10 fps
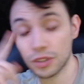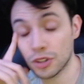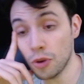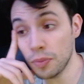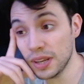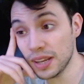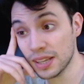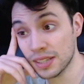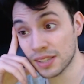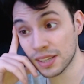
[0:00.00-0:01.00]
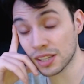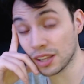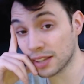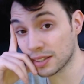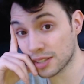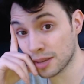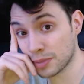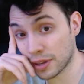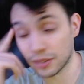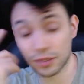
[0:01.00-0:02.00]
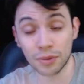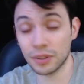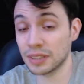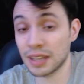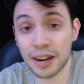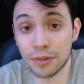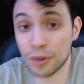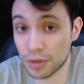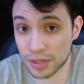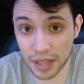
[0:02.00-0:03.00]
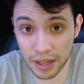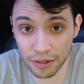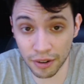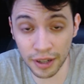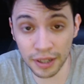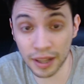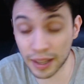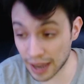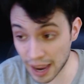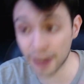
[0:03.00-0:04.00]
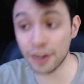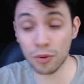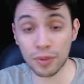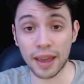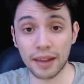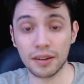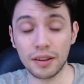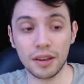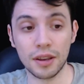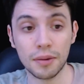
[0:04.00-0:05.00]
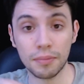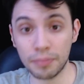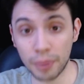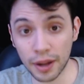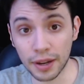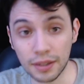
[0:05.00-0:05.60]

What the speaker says: Komi is a lot to subtitle. Don't think that I don't notice that, right? Like, I know that. But